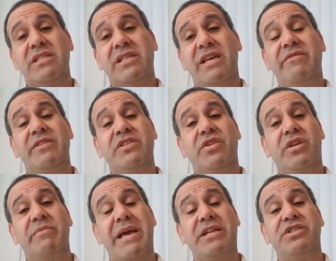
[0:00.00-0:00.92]
Site Visitor
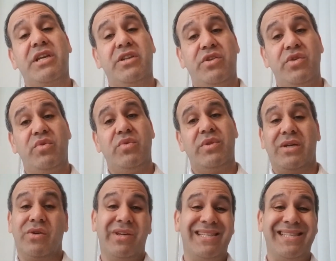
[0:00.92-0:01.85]
Match can do that
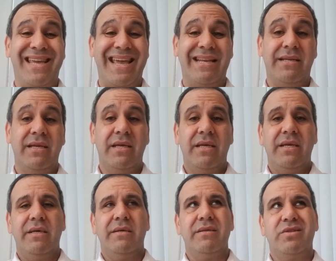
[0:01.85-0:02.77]
cookies can't
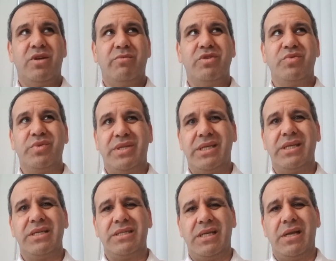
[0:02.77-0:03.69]
is almost
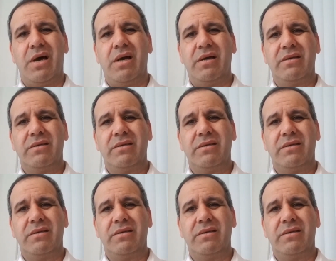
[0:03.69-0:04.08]
ridiculously long.